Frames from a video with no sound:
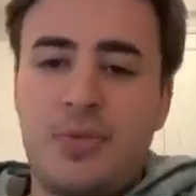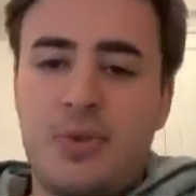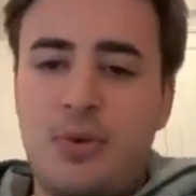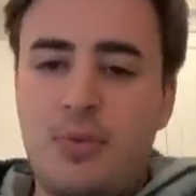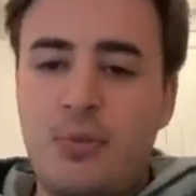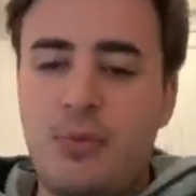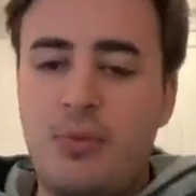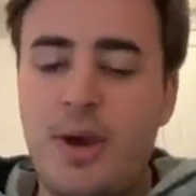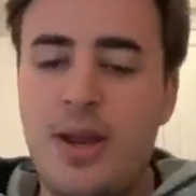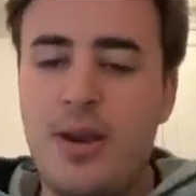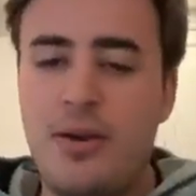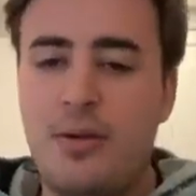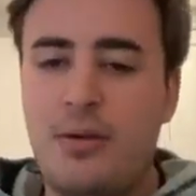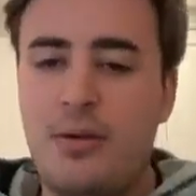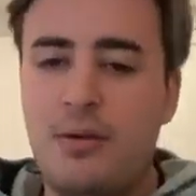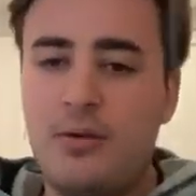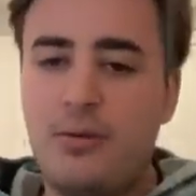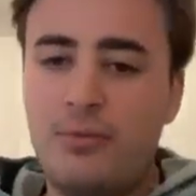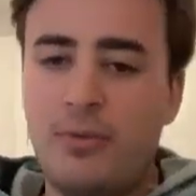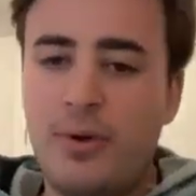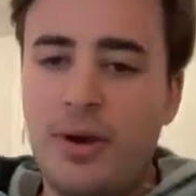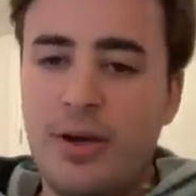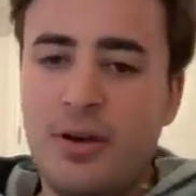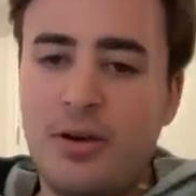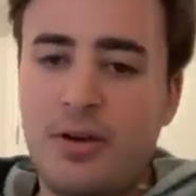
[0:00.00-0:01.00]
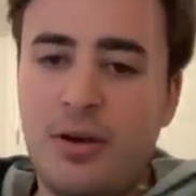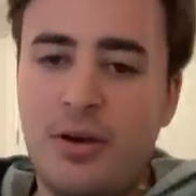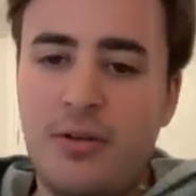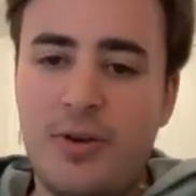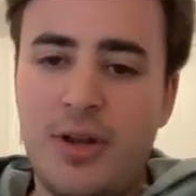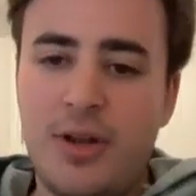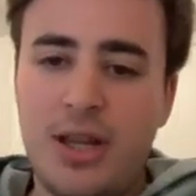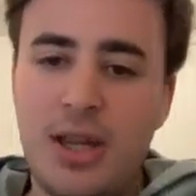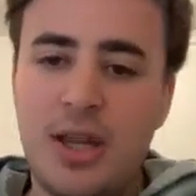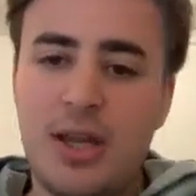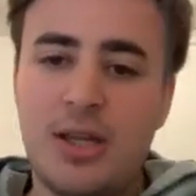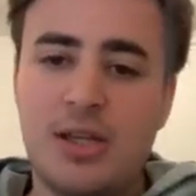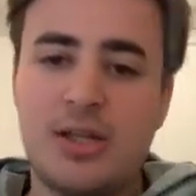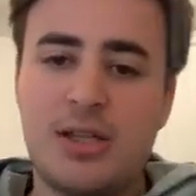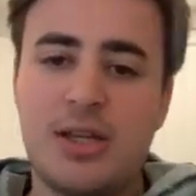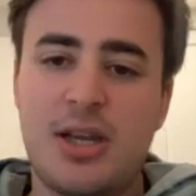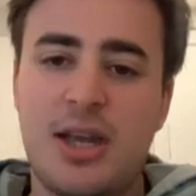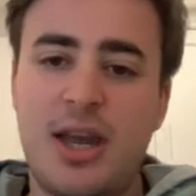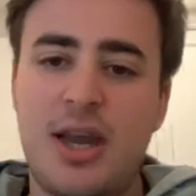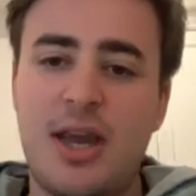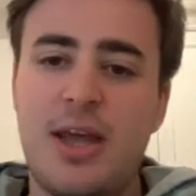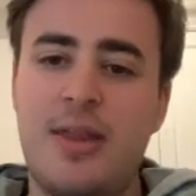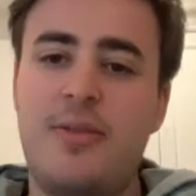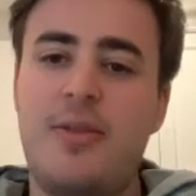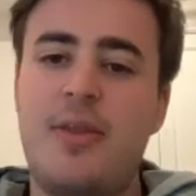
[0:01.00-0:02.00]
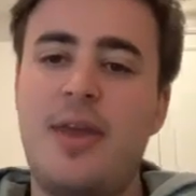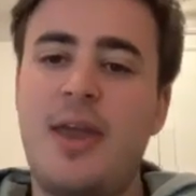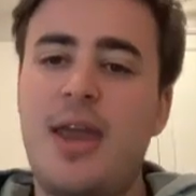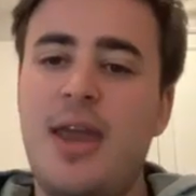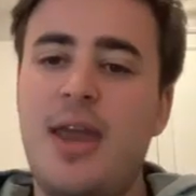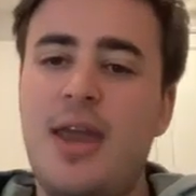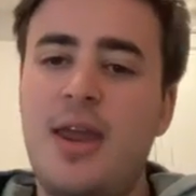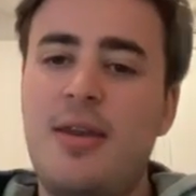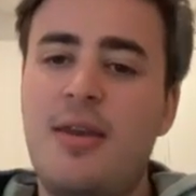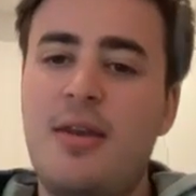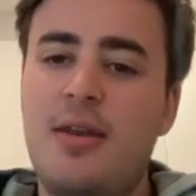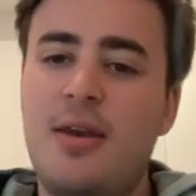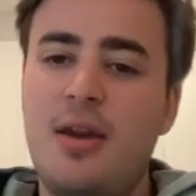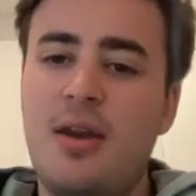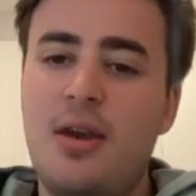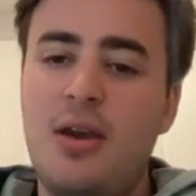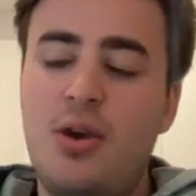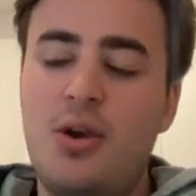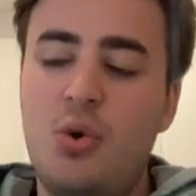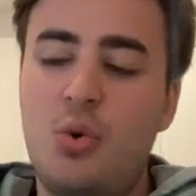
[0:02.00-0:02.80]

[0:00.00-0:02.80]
when COVID hit, and then